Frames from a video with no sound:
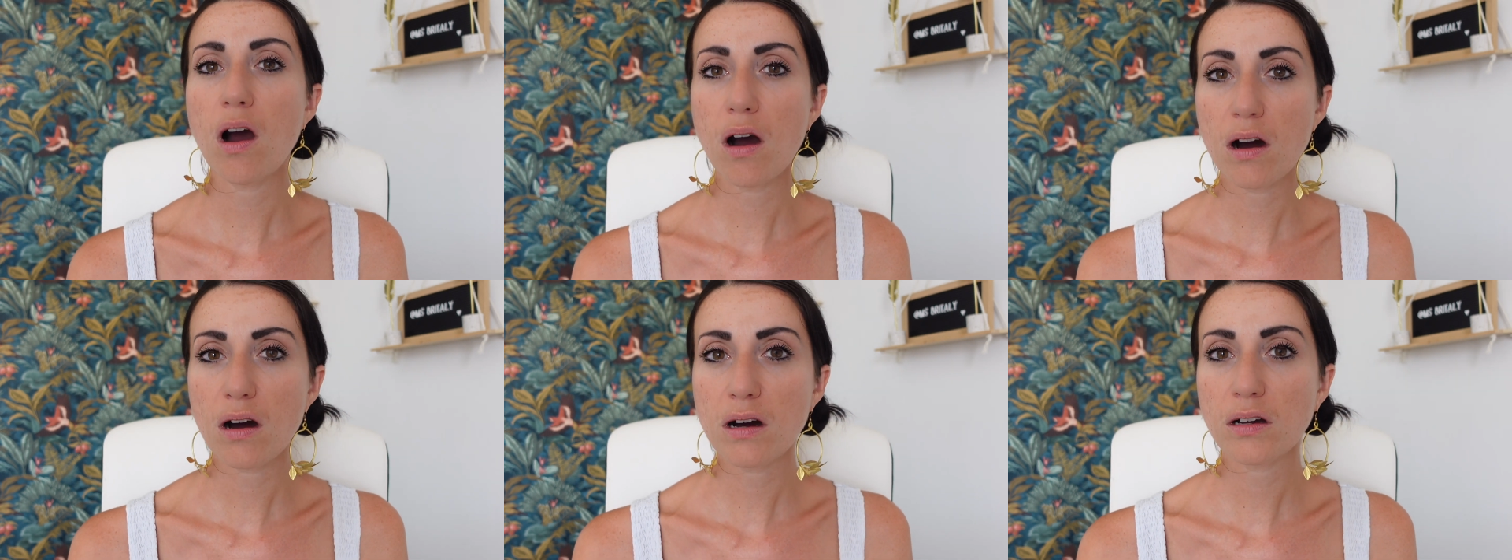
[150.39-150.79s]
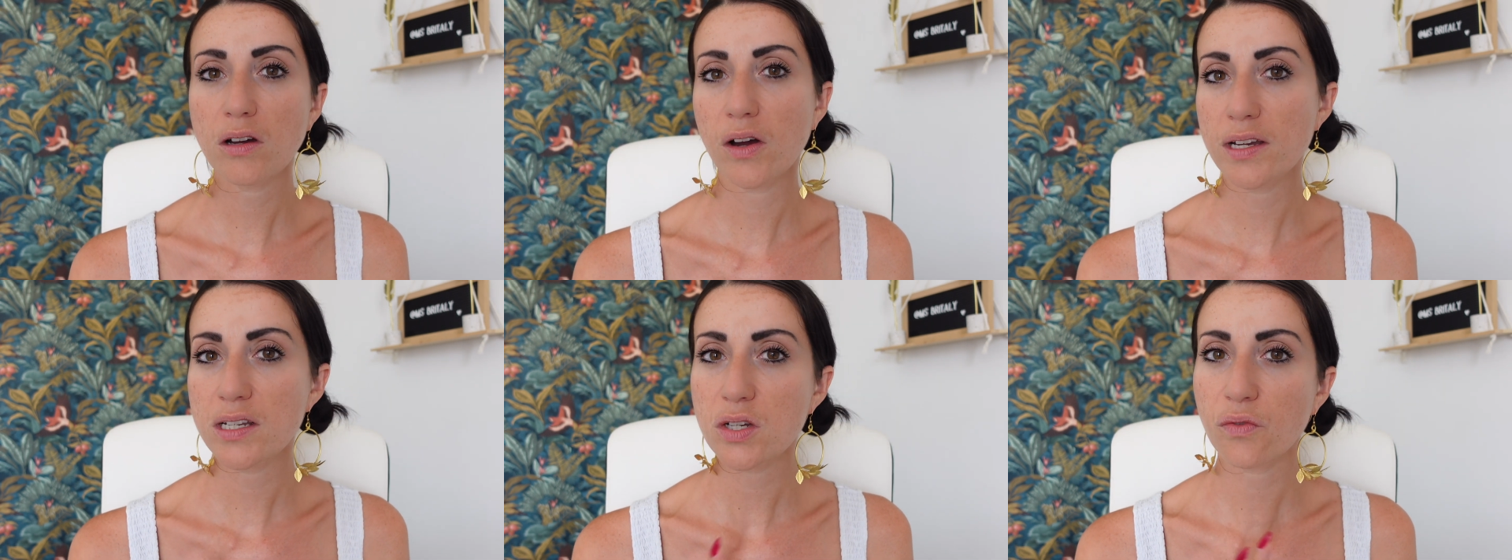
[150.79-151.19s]
are
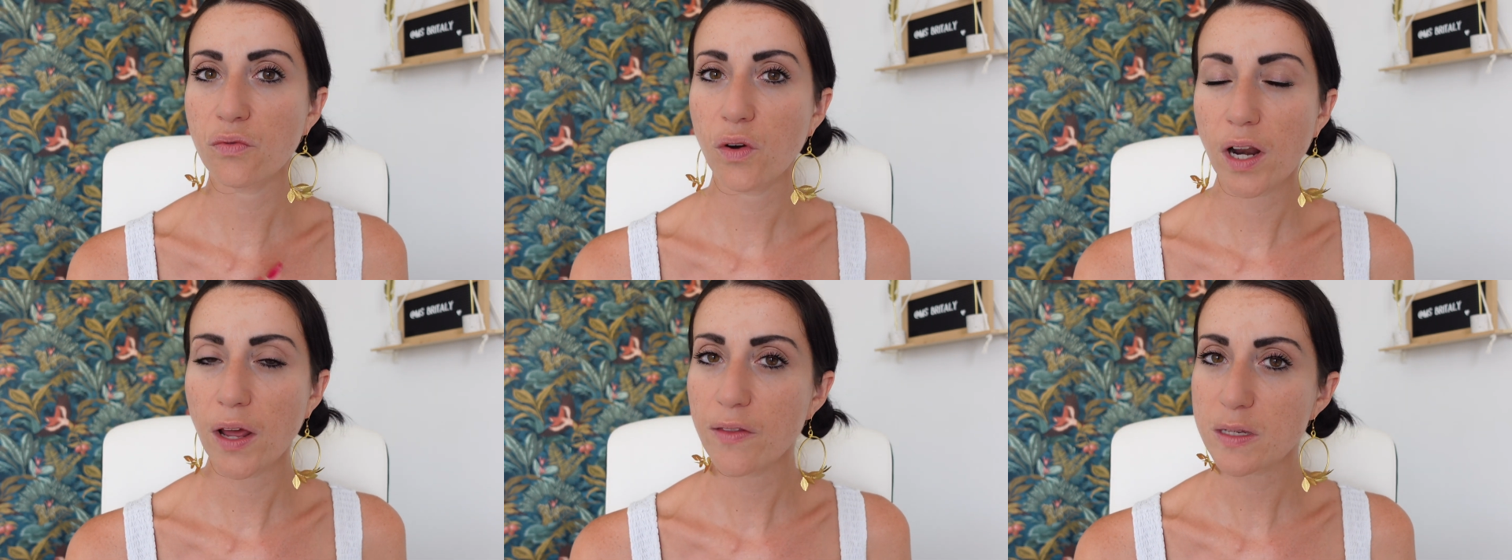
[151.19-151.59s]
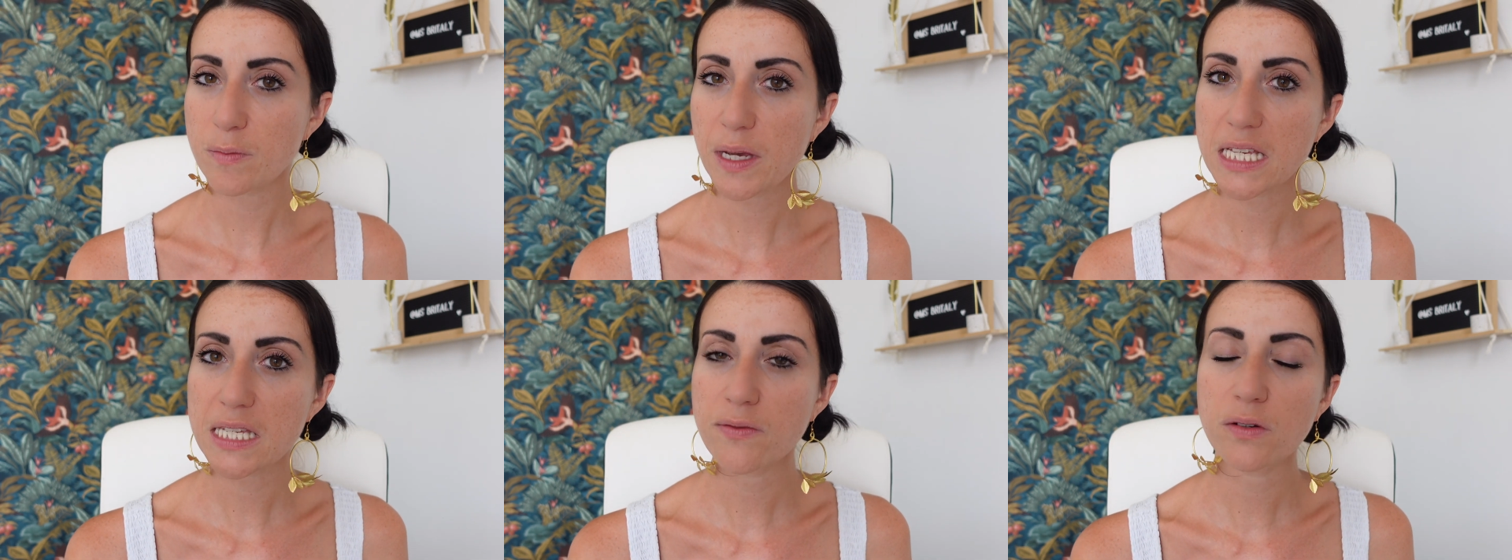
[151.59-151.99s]
going to follow this
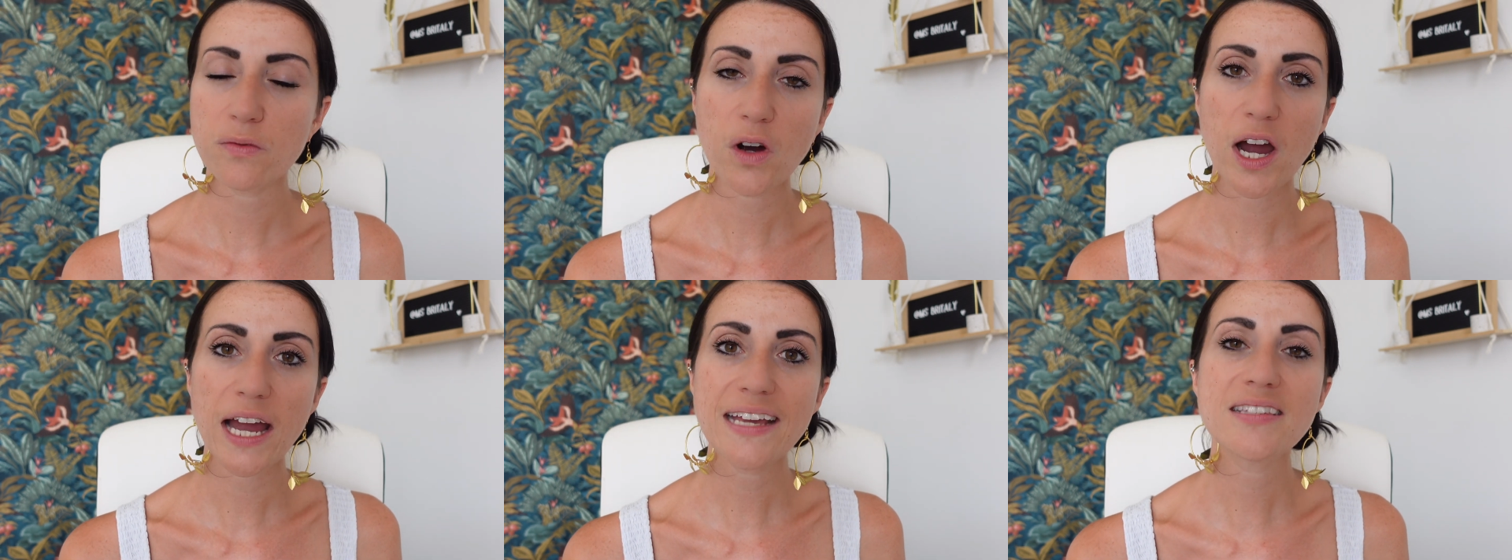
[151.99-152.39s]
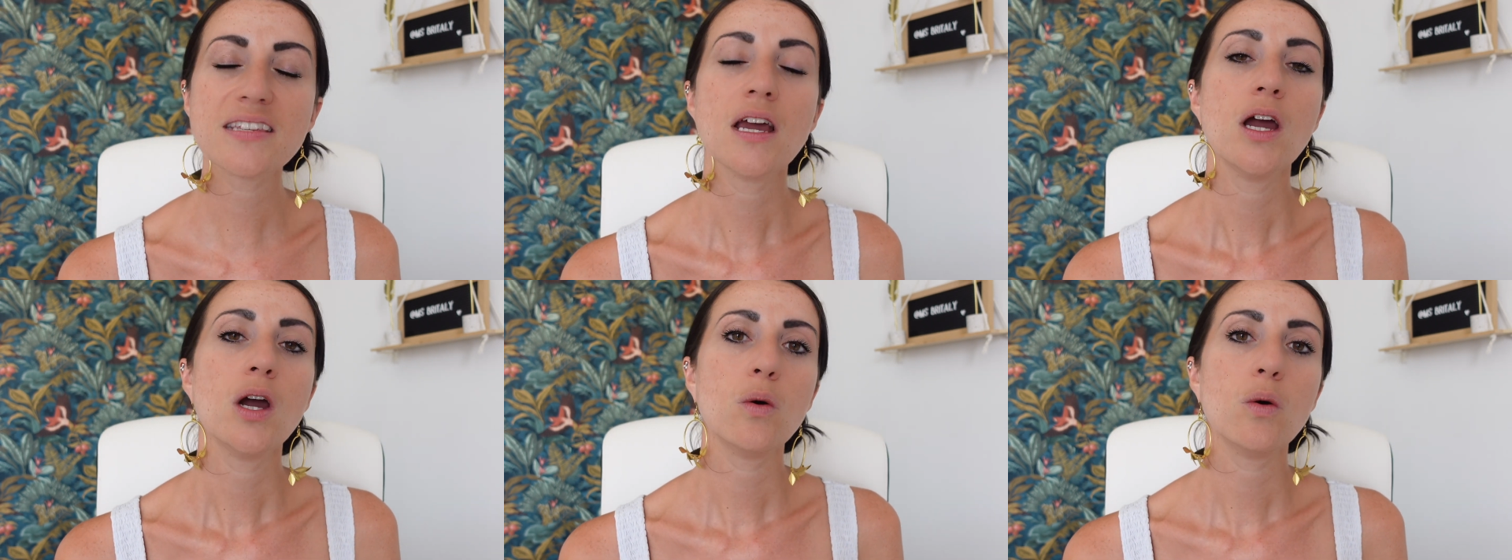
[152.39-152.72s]
piece of advice